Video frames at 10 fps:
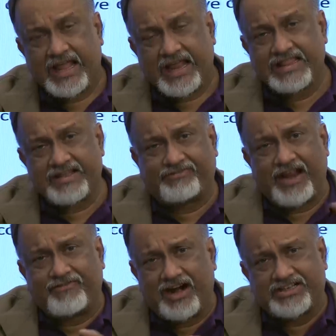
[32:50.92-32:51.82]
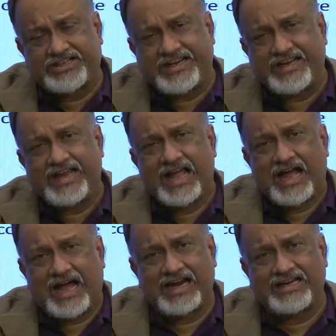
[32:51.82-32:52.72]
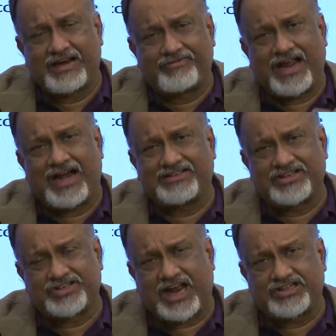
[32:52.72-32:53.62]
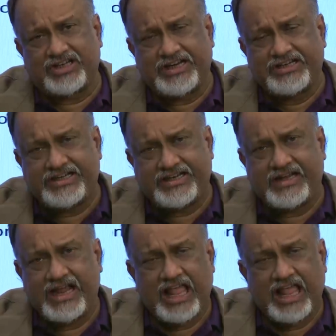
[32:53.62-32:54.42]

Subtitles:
In the flavored tea, earlier we had this Darjeeling tea,